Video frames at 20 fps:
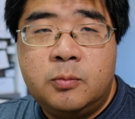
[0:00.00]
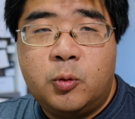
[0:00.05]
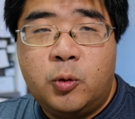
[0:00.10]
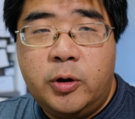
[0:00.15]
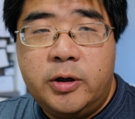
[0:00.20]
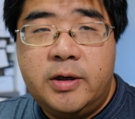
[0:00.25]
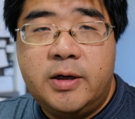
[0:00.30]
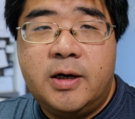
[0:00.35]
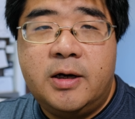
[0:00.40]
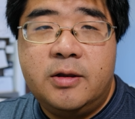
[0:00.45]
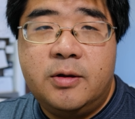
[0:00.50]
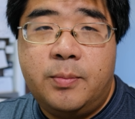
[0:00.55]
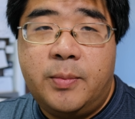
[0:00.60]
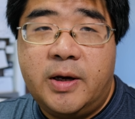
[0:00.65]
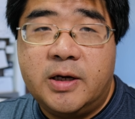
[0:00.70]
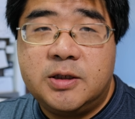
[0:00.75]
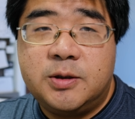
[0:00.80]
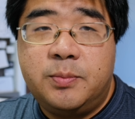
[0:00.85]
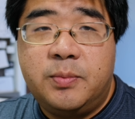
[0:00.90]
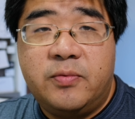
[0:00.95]
Right now, the
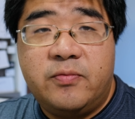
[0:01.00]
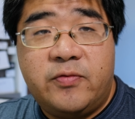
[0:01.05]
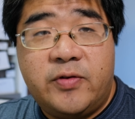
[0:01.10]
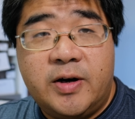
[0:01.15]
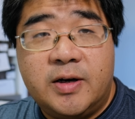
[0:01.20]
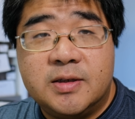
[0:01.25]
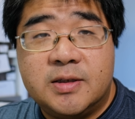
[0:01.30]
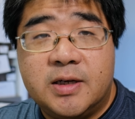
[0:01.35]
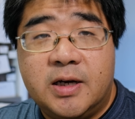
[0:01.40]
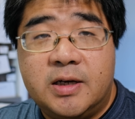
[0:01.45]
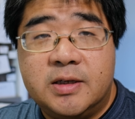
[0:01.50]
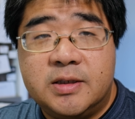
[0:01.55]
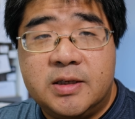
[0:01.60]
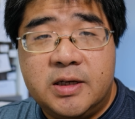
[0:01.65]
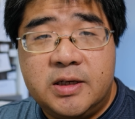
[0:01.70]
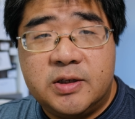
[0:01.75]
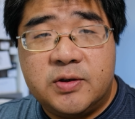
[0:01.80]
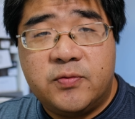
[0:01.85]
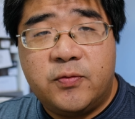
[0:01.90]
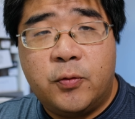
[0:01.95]
maximum file size
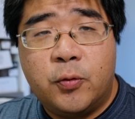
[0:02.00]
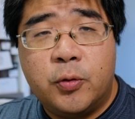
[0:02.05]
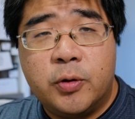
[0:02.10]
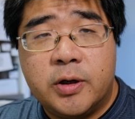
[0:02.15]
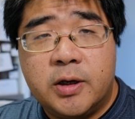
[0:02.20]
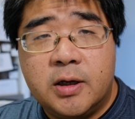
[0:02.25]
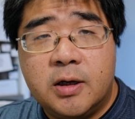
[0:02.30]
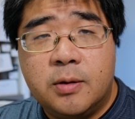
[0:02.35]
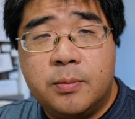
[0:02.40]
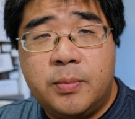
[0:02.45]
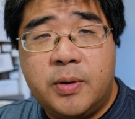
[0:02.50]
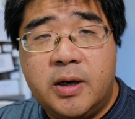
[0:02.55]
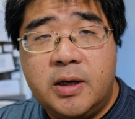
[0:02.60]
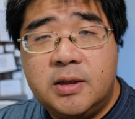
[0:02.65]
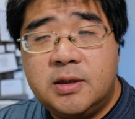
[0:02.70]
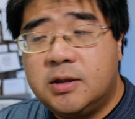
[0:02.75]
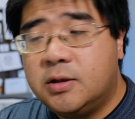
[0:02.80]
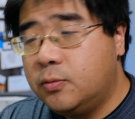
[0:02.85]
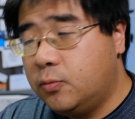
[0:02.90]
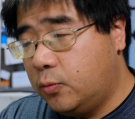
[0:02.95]
is 4
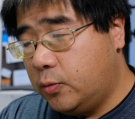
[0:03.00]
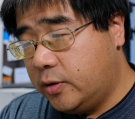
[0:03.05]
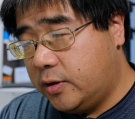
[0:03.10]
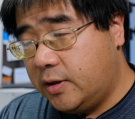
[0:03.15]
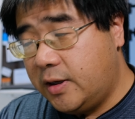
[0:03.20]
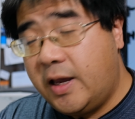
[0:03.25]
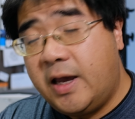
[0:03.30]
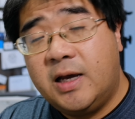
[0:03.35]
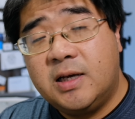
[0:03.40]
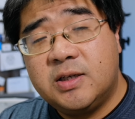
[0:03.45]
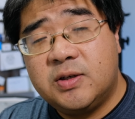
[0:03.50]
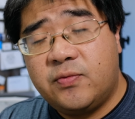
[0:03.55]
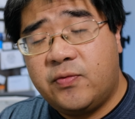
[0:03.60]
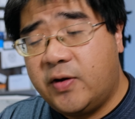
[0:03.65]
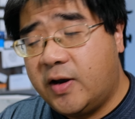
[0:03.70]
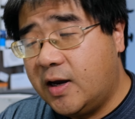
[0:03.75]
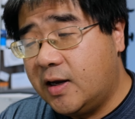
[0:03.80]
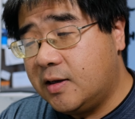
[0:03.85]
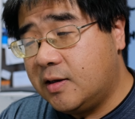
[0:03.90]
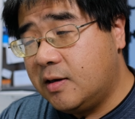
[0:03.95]
GB. With
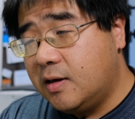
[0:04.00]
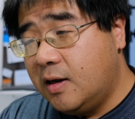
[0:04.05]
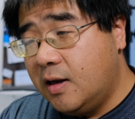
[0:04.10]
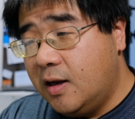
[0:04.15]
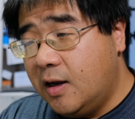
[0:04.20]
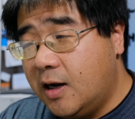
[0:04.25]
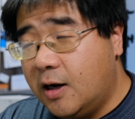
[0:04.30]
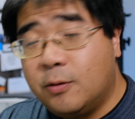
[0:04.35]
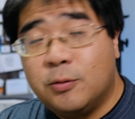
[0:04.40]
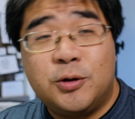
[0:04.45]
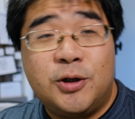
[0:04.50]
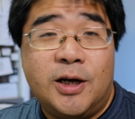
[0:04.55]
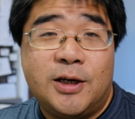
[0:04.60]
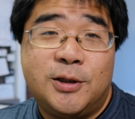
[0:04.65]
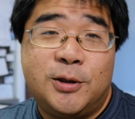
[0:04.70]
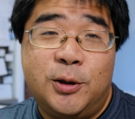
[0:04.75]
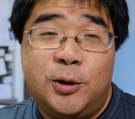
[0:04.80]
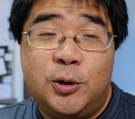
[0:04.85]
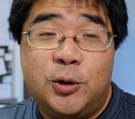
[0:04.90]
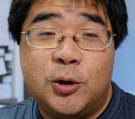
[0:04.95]
Exfat, I was
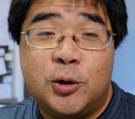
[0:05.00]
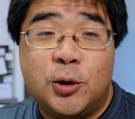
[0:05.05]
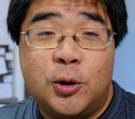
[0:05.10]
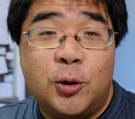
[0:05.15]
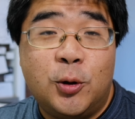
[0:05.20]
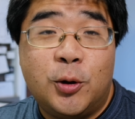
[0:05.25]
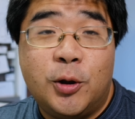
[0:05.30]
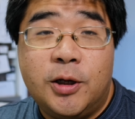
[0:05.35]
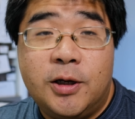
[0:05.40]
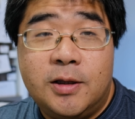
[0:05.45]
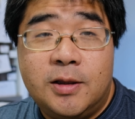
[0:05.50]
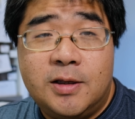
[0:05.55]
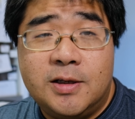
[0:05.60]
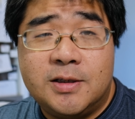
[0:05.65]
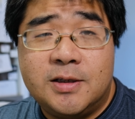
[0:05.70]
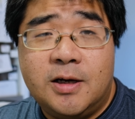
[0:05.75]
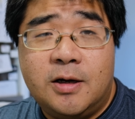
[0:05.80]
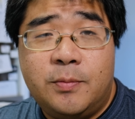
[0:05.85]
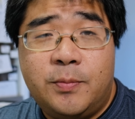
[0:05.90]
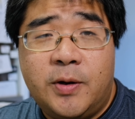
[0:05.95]
actually just looking
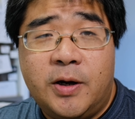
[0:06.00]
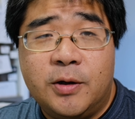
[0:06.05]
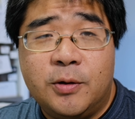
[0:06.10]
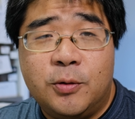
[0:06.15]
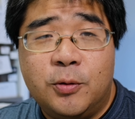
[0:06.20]
this up on